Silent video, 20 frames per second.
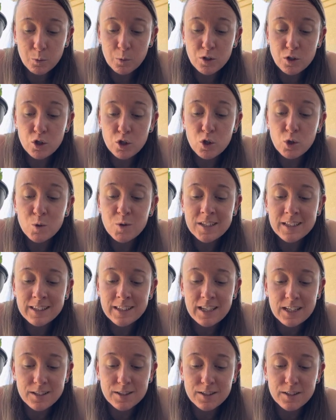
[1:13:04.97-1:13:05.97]
We're choosing
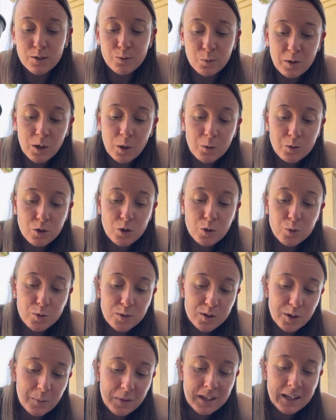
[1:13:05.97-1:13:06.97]
this. If we don't choose
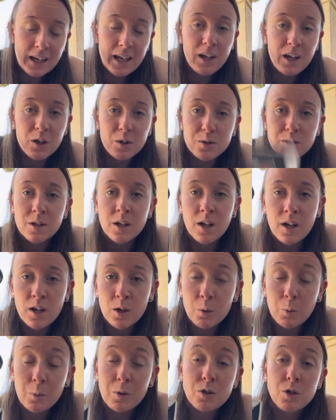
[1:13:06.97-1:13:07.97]
something else,
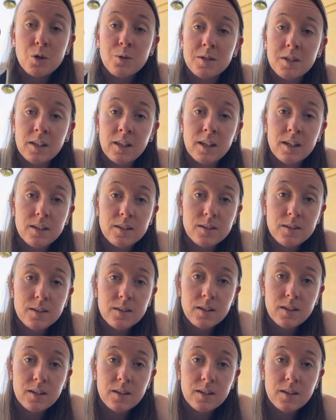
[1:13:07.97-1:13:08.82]
we're choosing this.